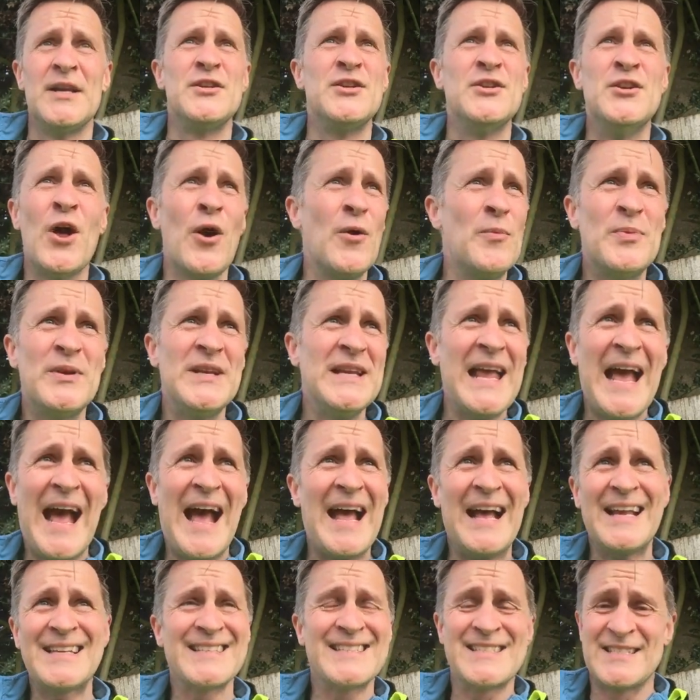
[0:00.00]
Nobody
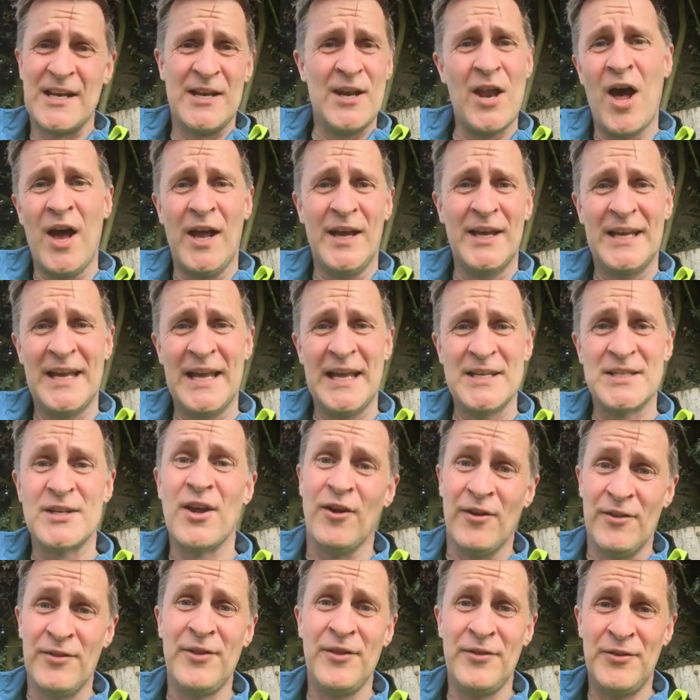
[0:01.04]
has to like it
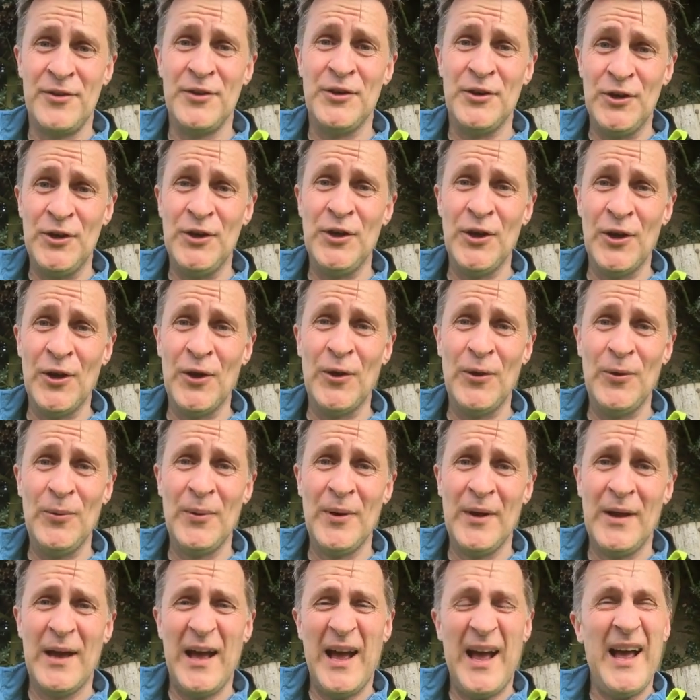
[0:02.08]
other than you,
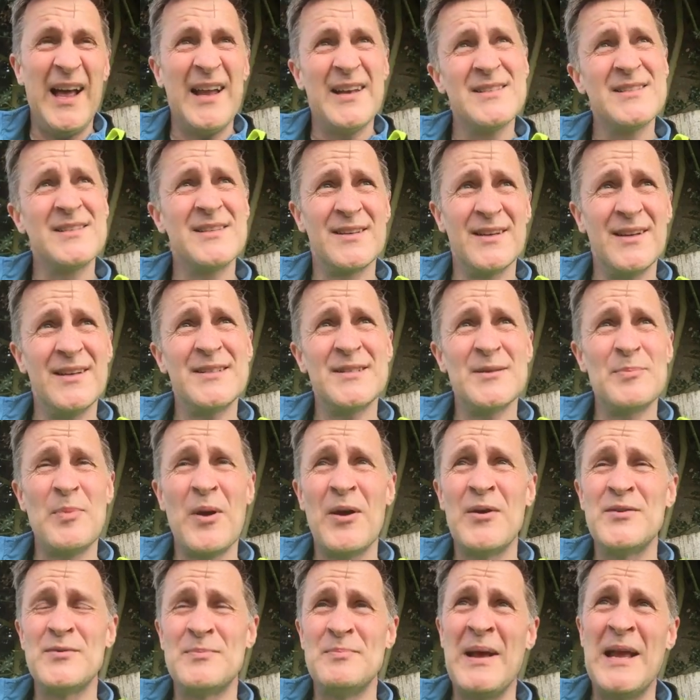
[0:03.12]
and I
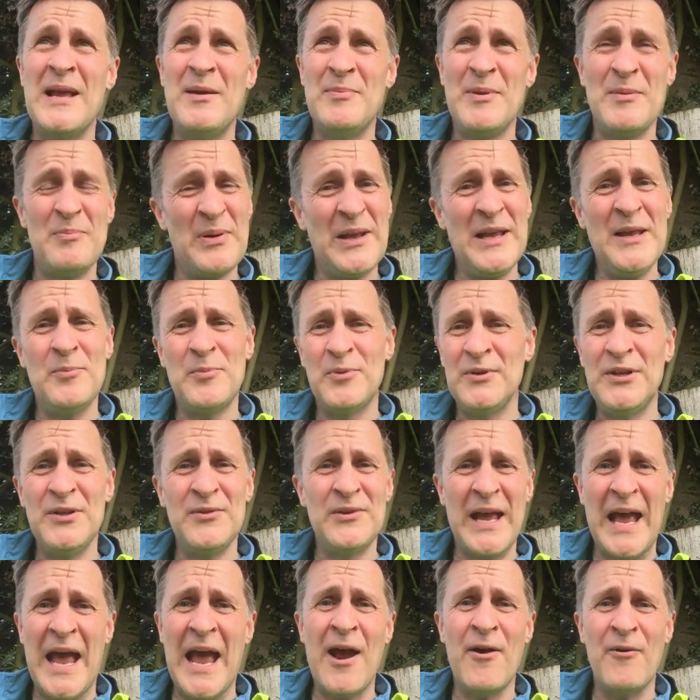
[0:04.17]
suppose maybe people you
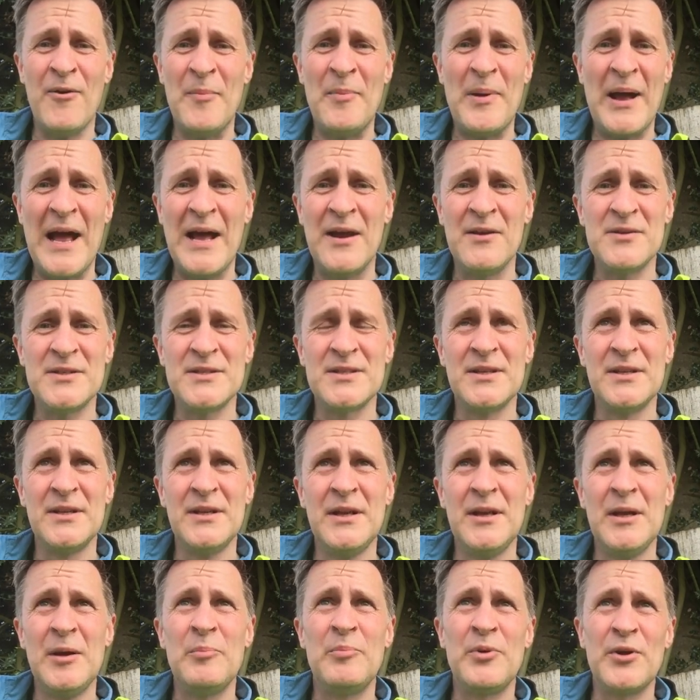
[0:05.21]
care about.
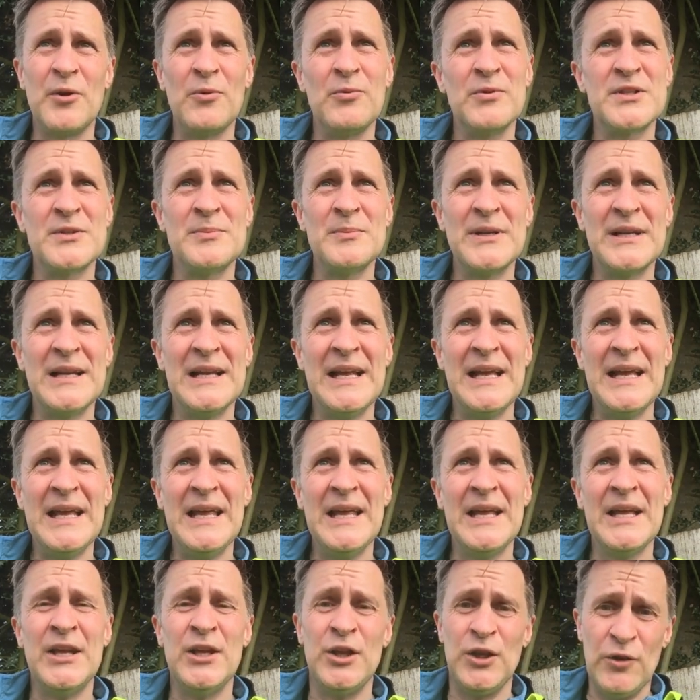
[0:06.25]
But
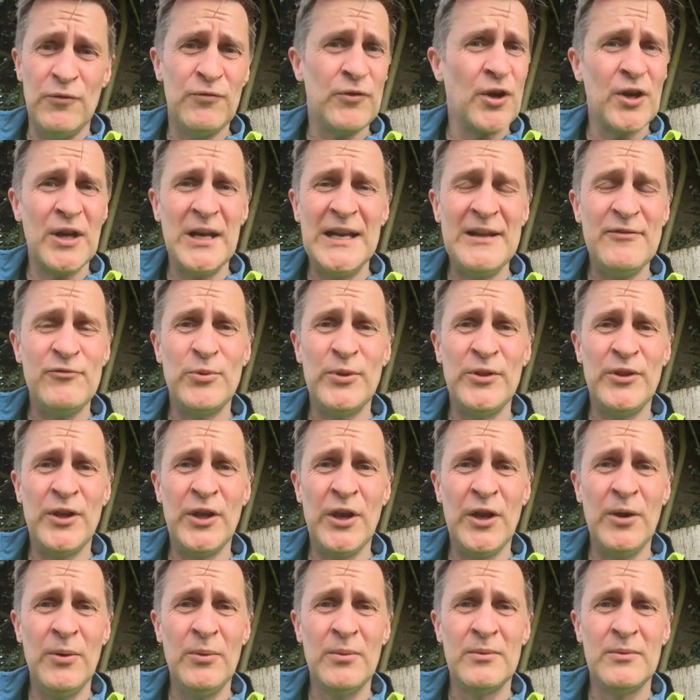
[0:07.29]
ultimately, you've got to live with
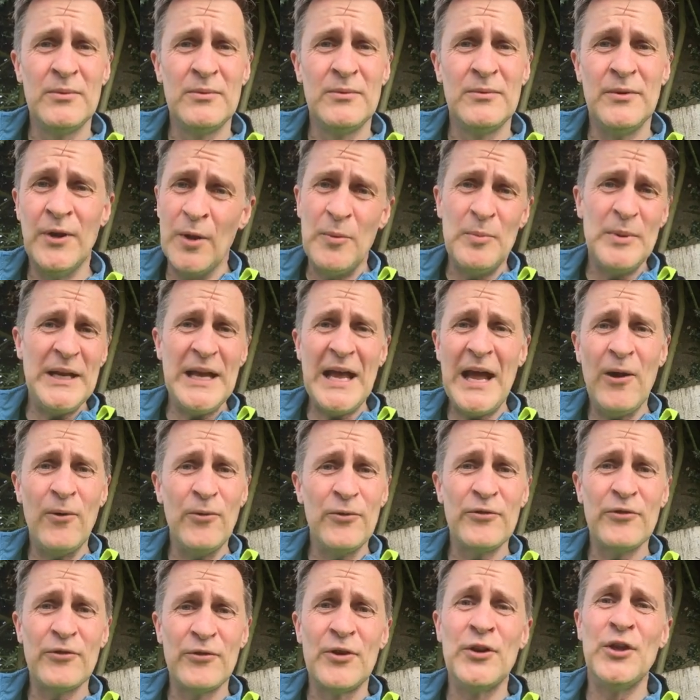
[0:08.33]
you. Nobody
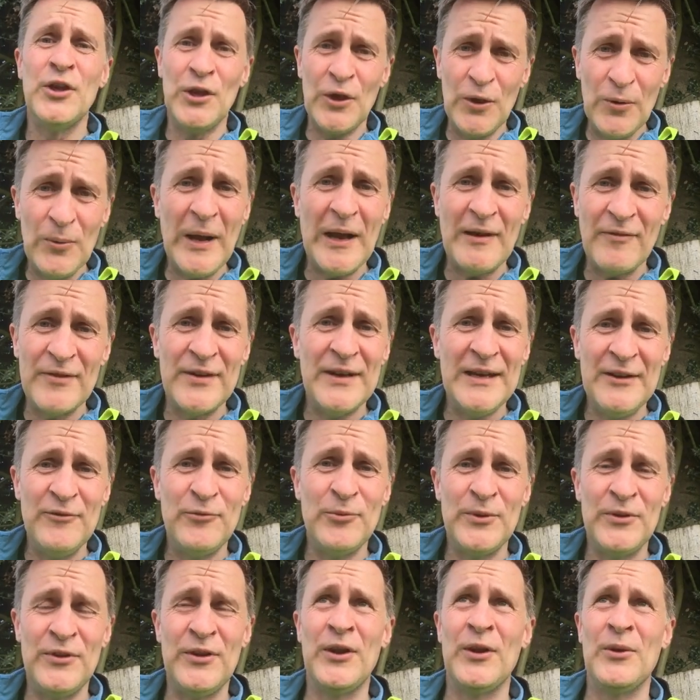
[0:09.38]
else. You have to
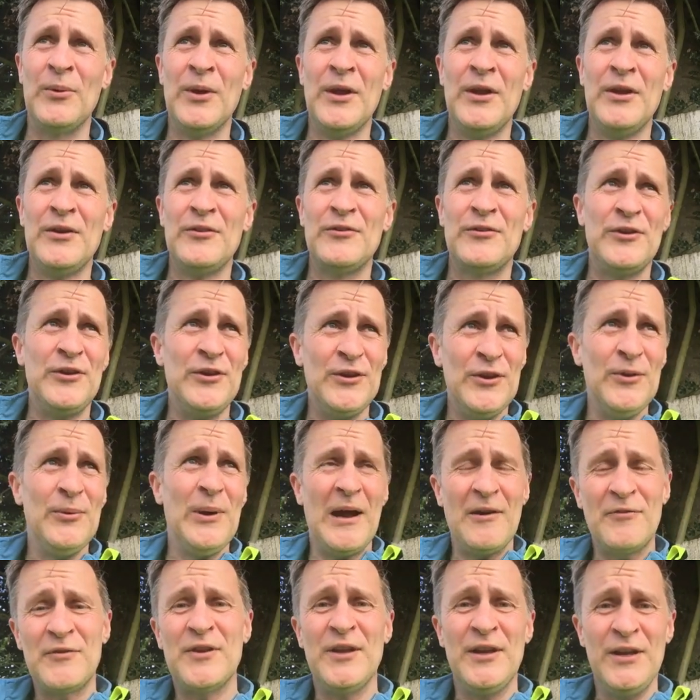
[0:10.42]
live with you. So you
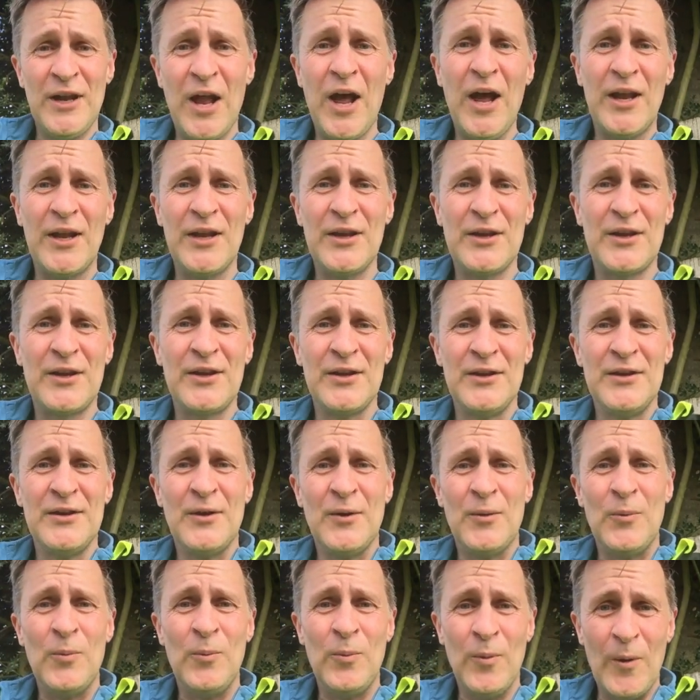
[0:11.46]
have to like
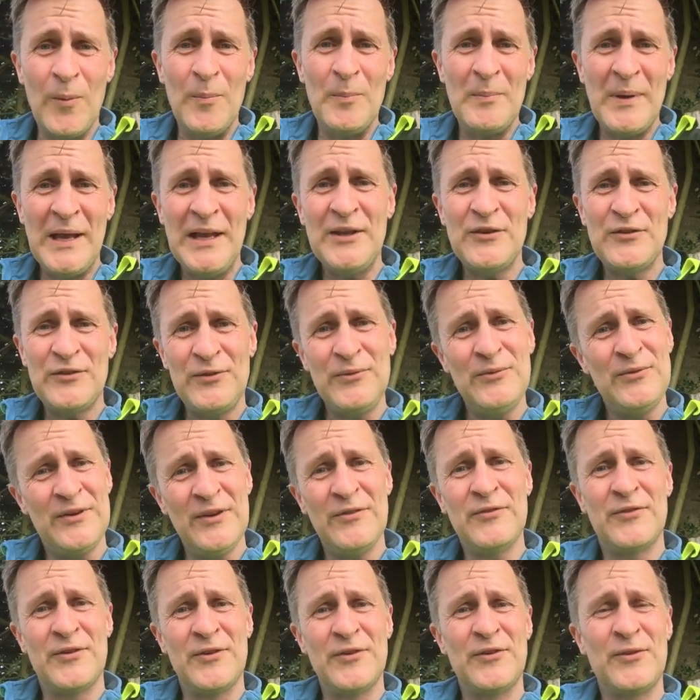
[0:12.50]
what makes you
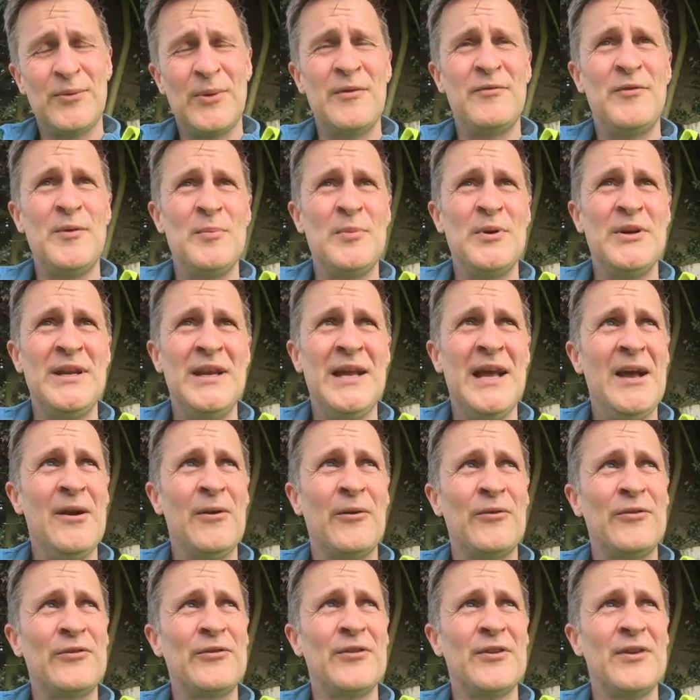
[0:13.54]
different to everybody
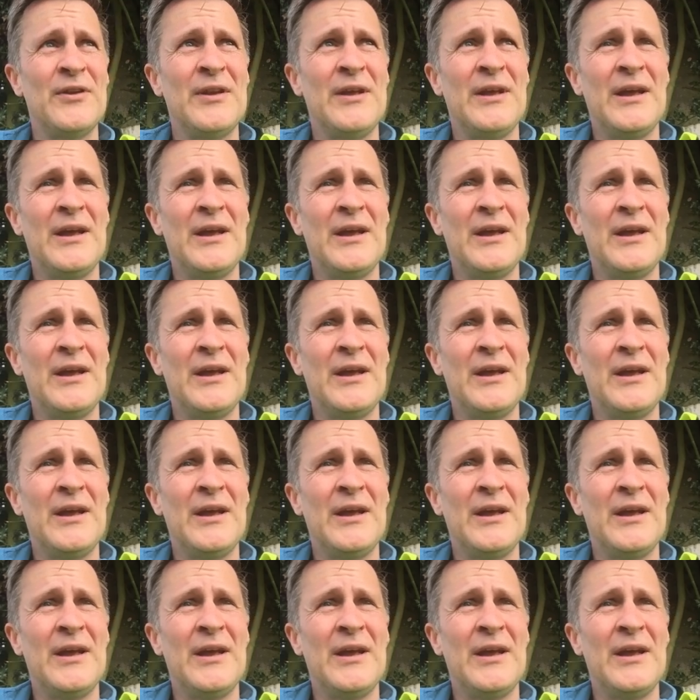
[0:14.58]
else.